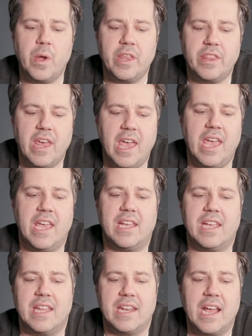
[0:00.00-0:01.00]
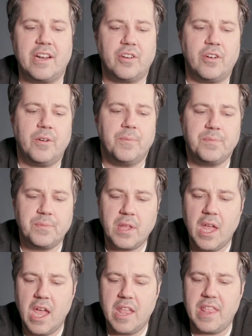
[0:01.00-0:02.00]
with a connector
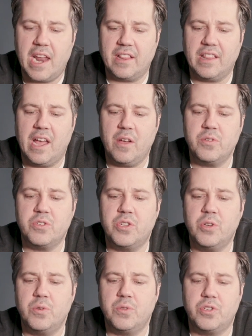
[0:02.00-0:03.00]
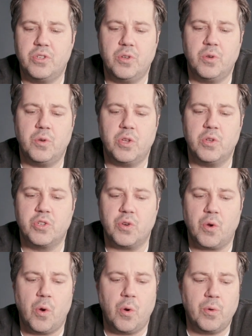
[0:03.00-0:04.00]
that allows you to use
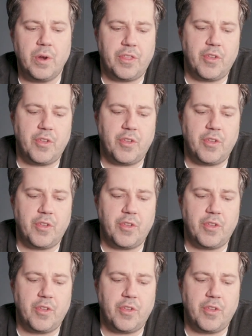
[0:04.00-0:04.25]
your own